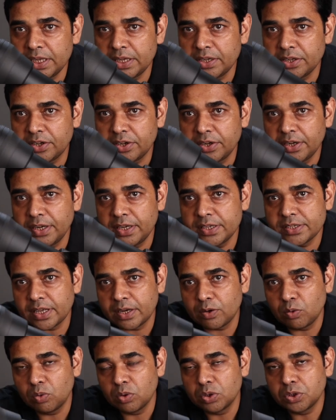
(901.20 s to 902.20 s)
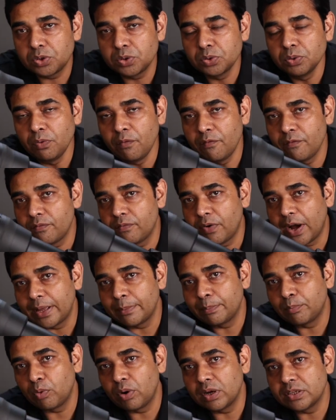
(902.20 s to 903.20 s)
increase and go to
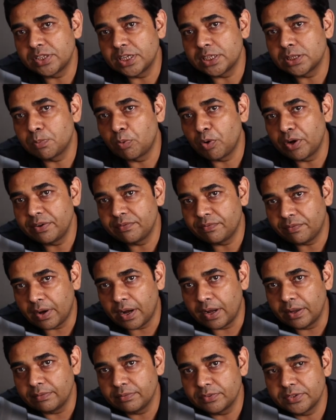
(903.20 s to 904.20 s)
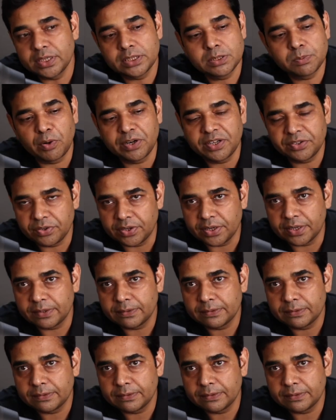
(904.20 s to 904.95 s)
6.5, 6.3.